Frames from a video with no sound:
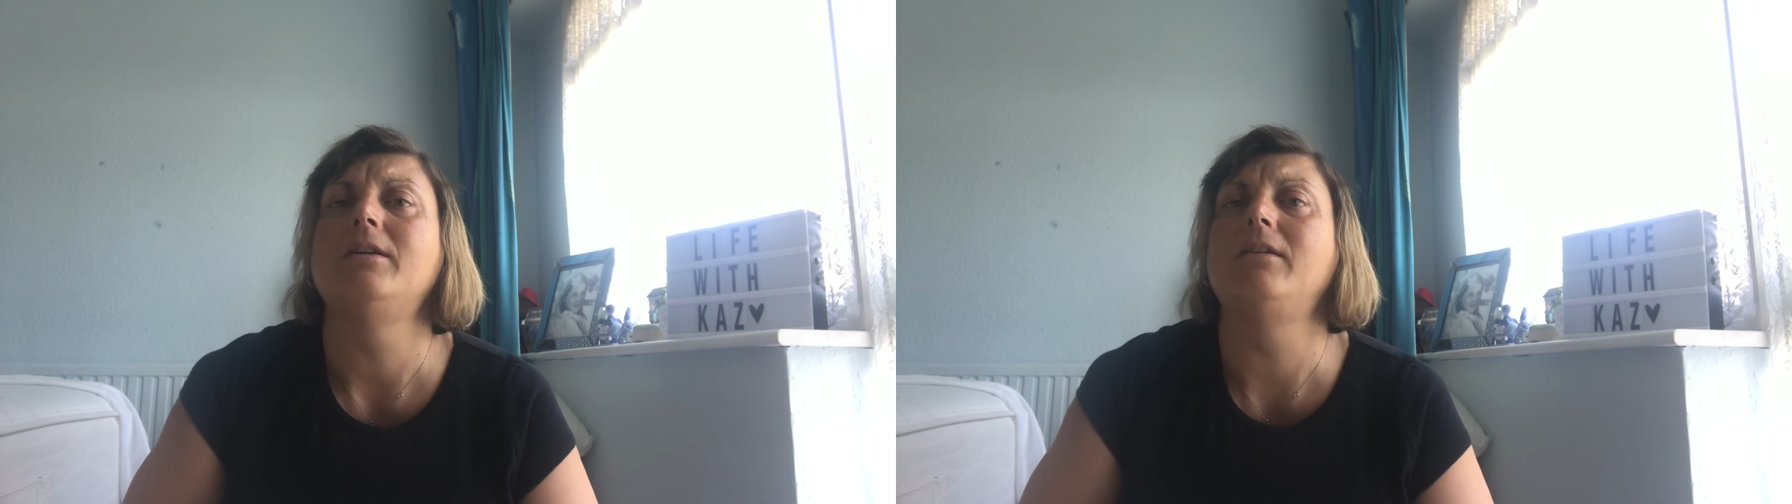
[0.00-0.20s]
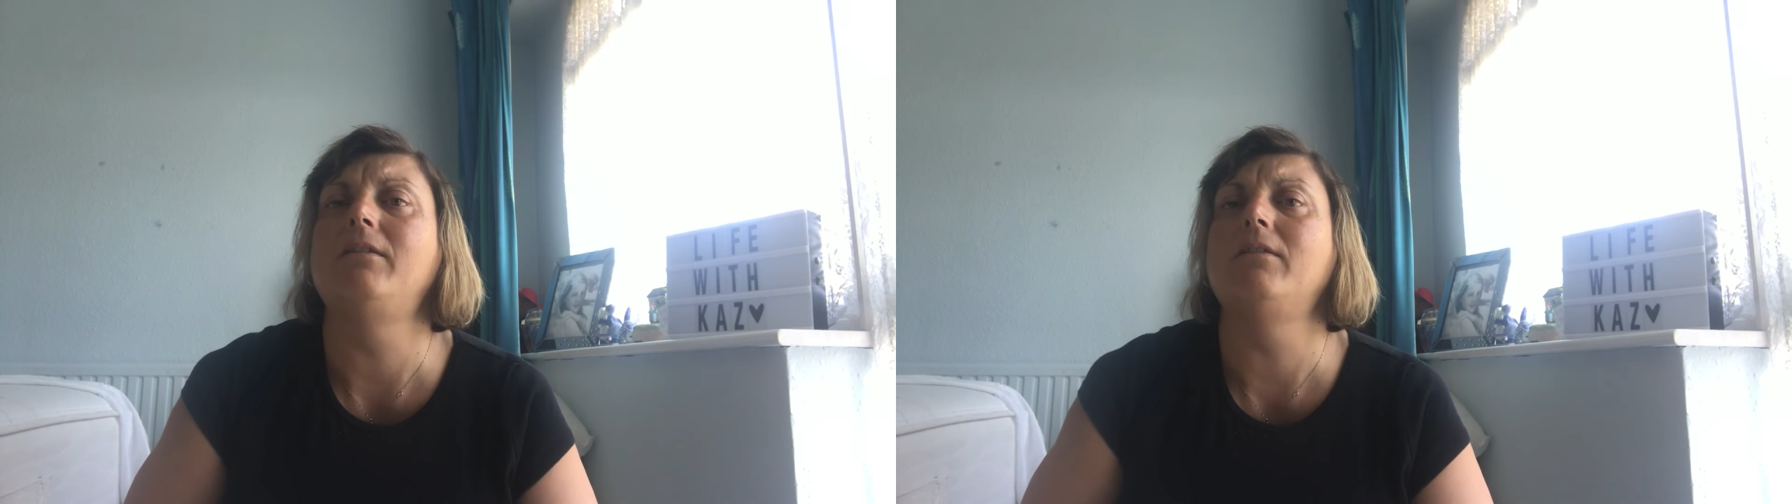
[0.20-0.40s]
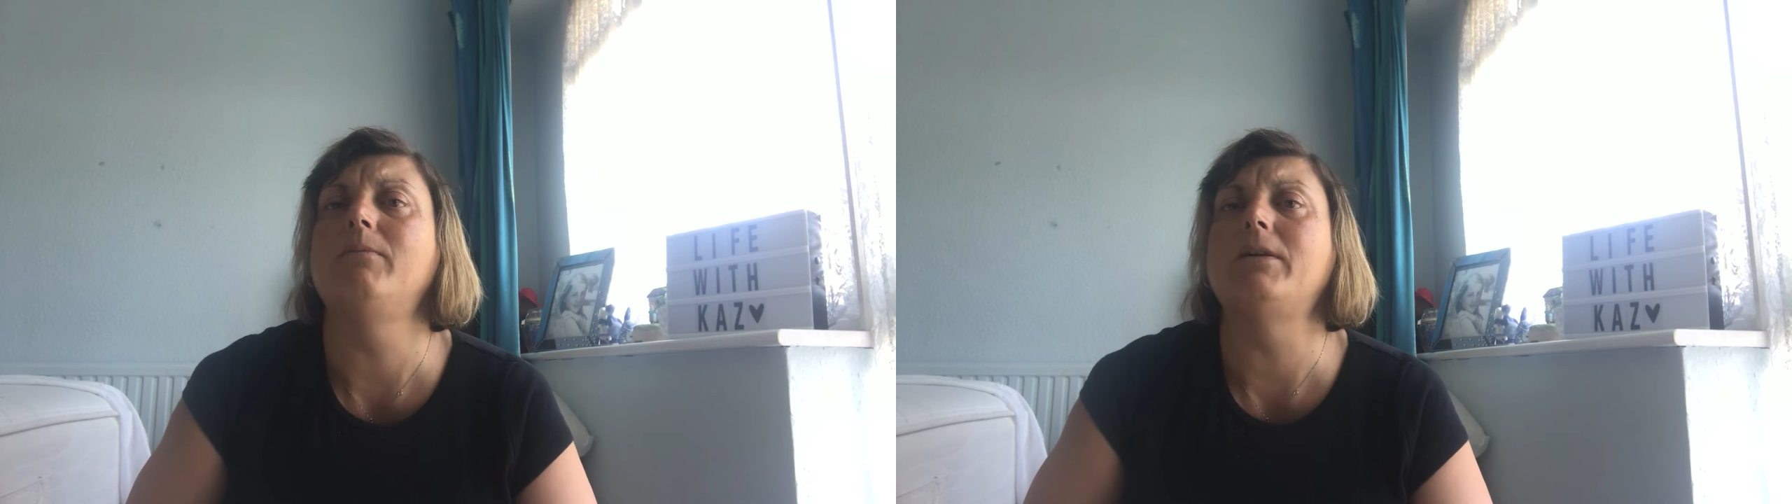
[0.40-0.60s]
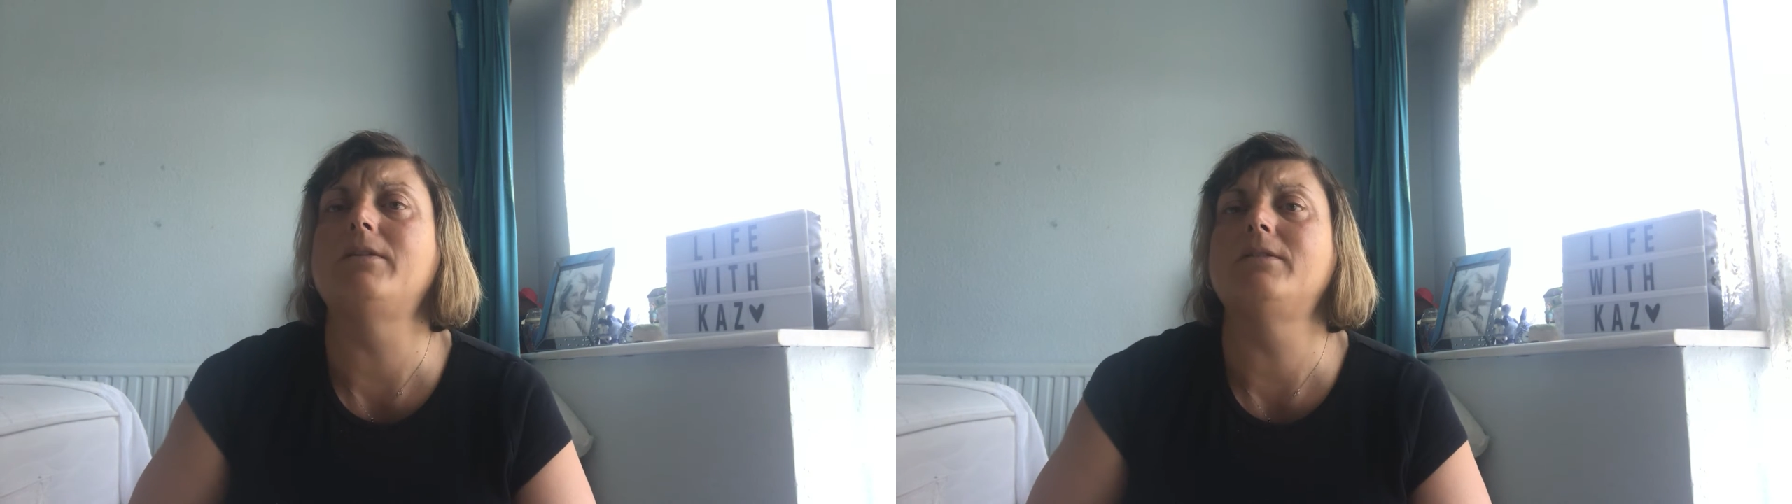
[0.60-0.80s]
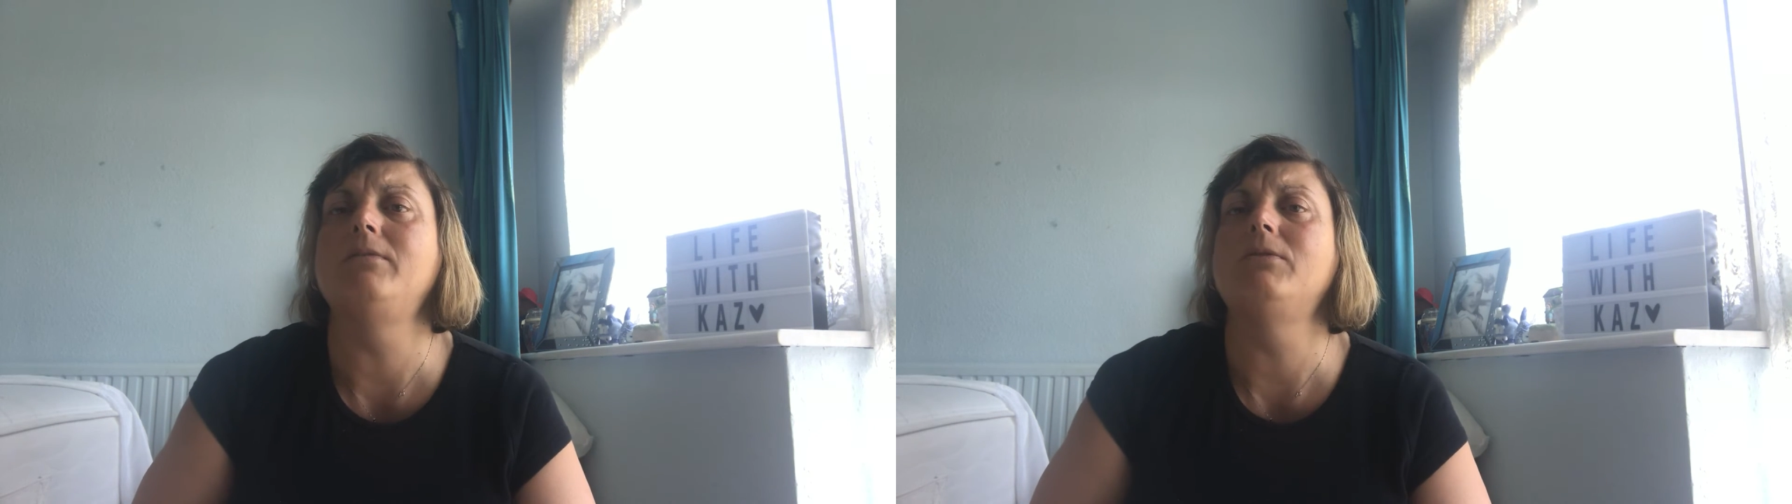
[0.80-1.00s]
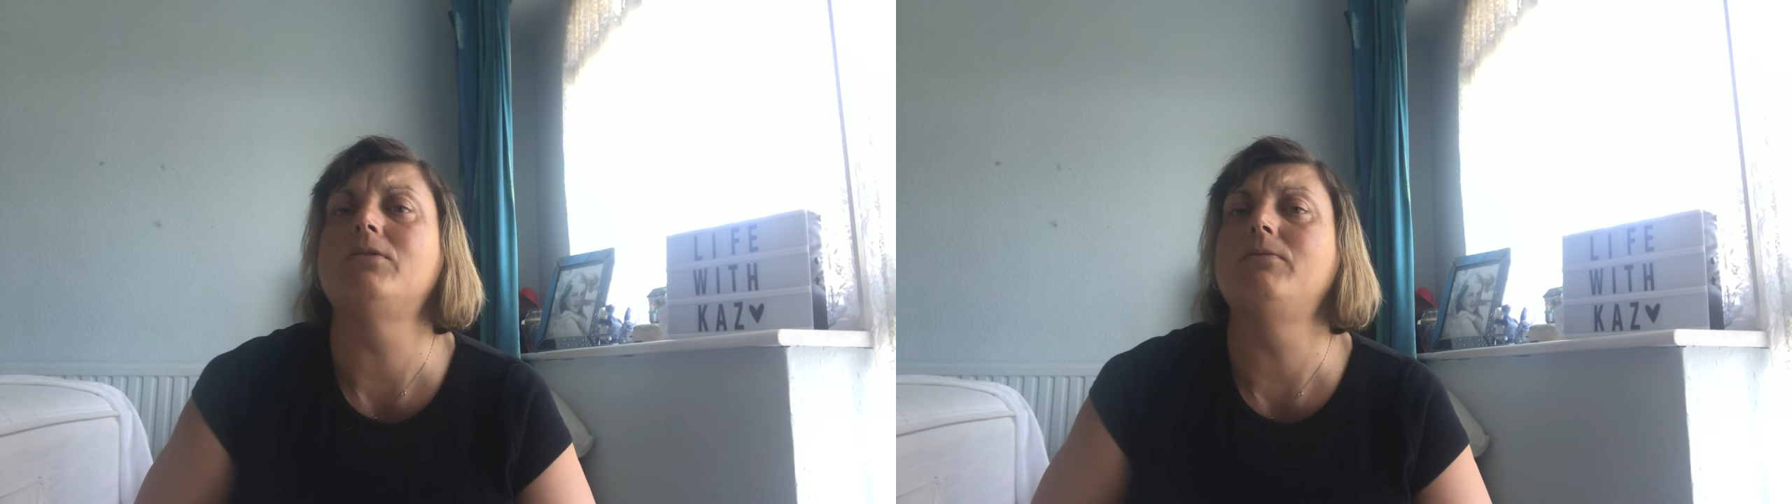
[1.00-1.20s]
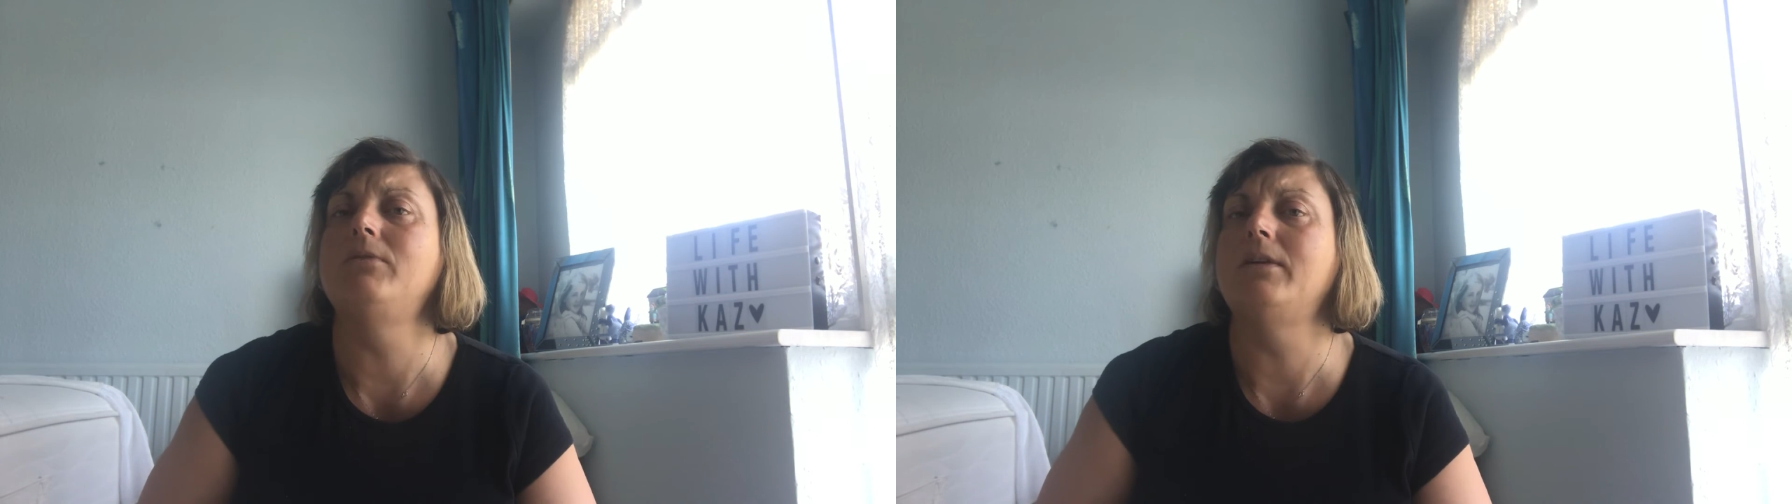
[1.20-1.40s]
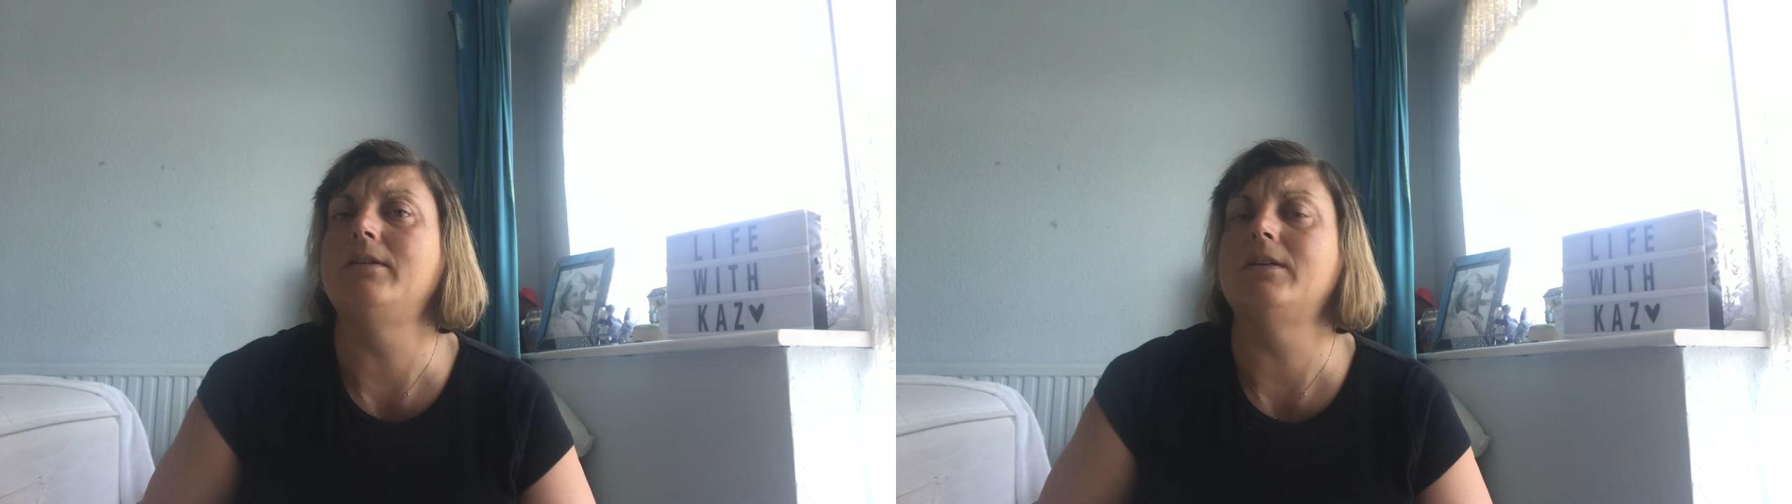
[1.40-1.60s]
and get the magazine, which I will
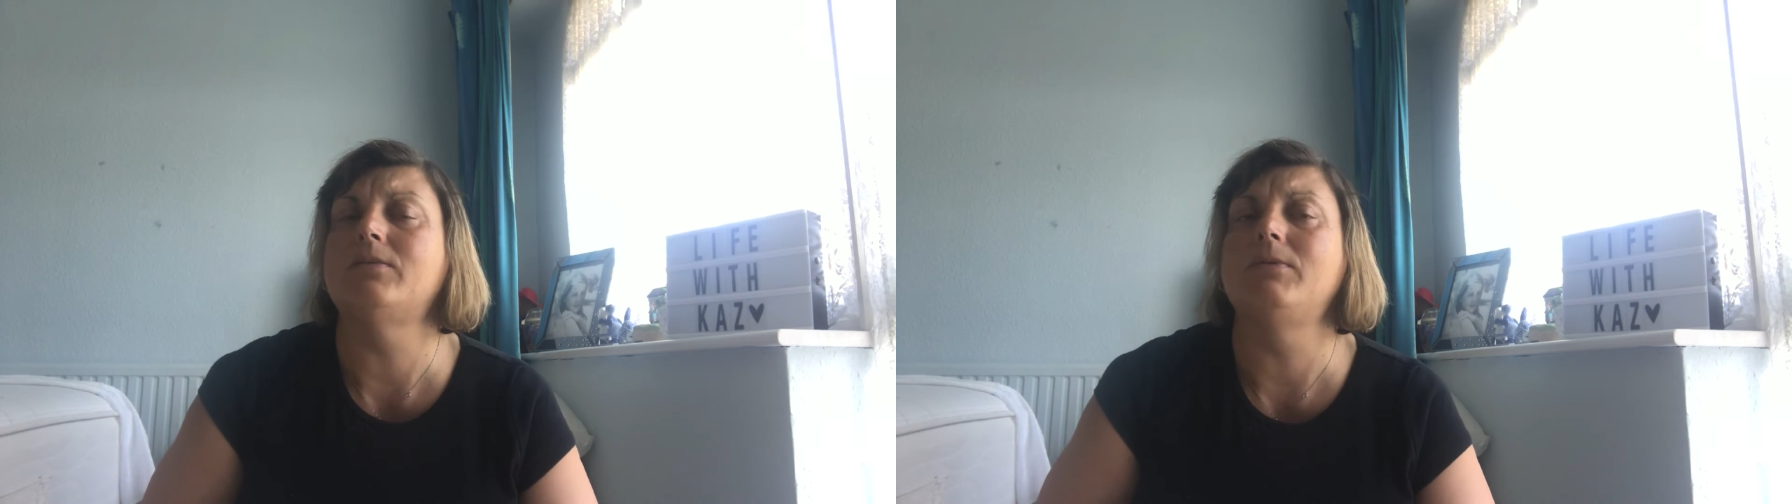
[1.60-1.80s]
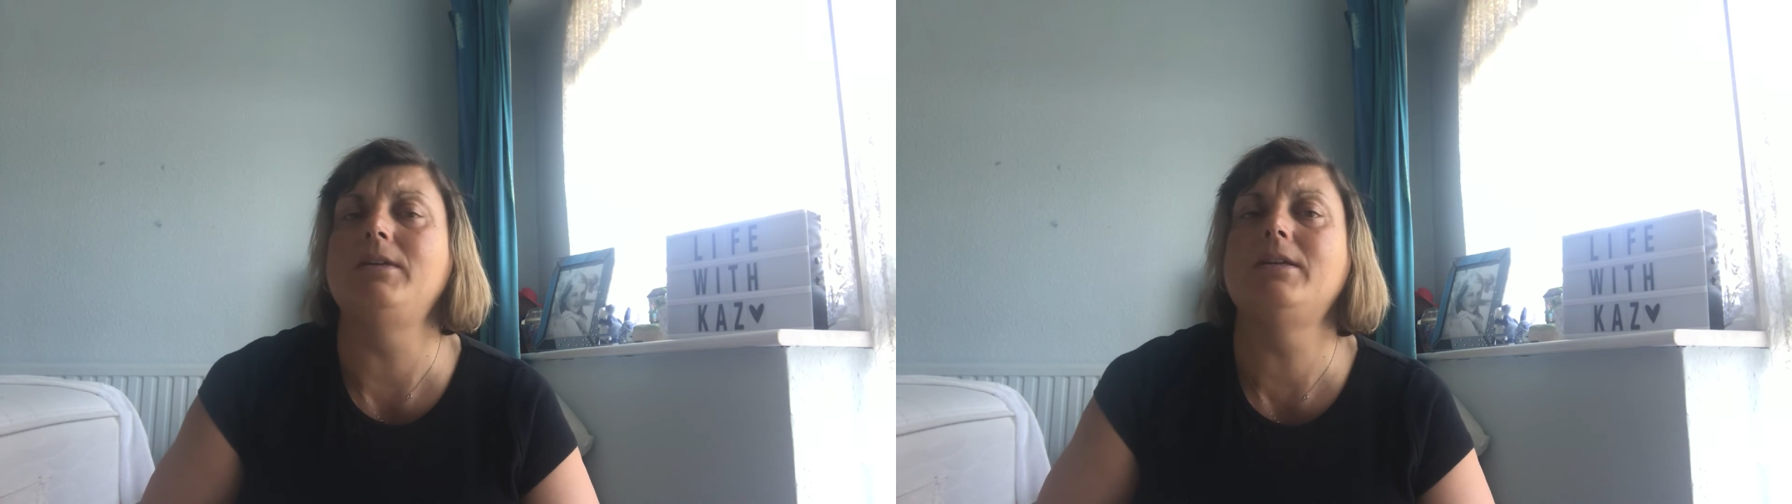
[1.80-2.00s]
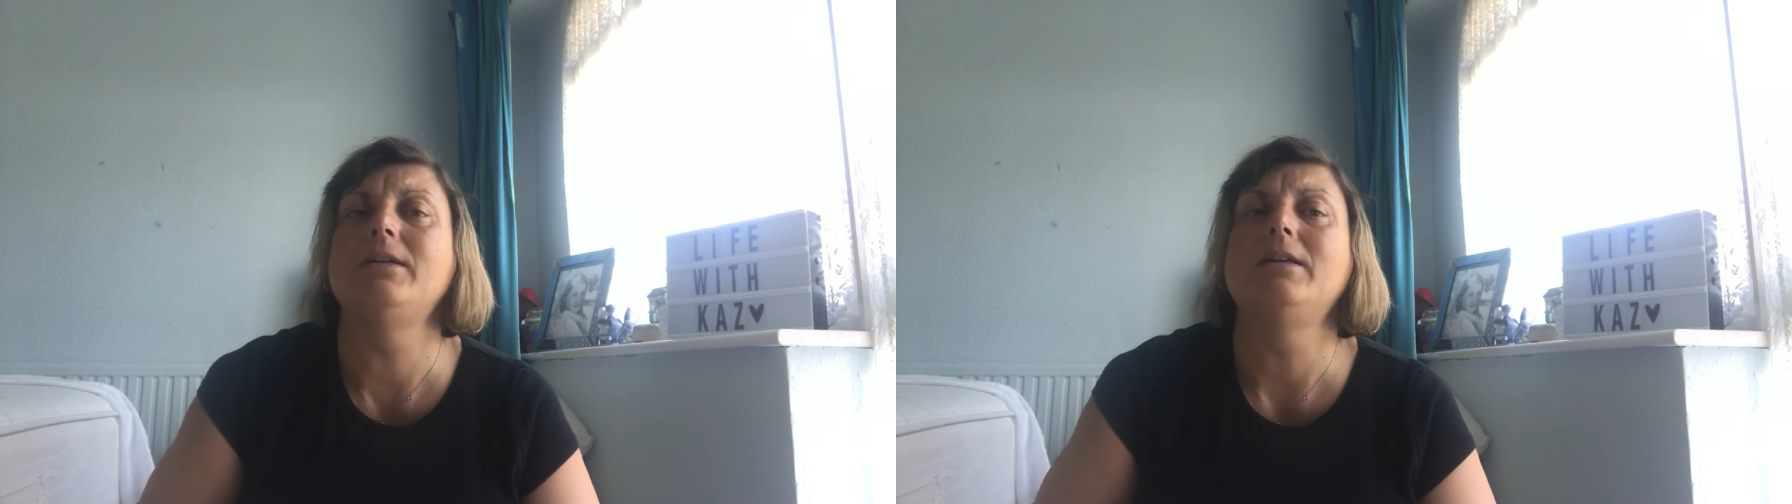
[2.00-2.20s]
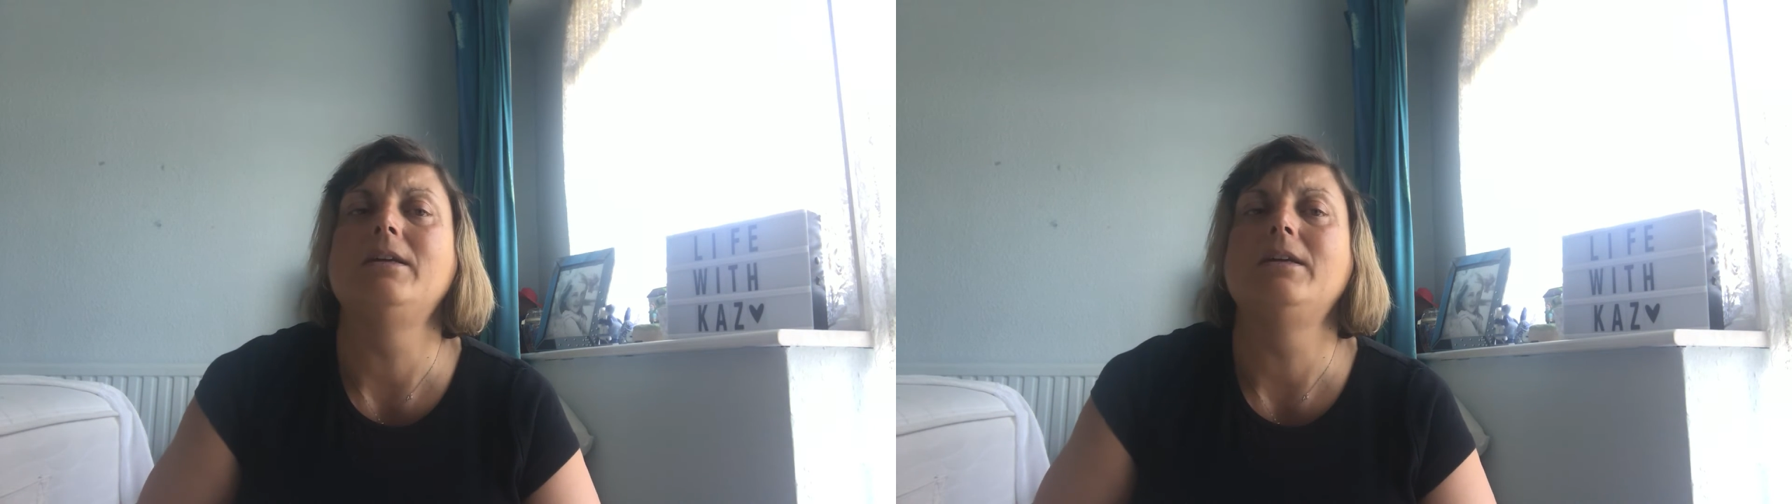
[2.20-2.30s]
get next week.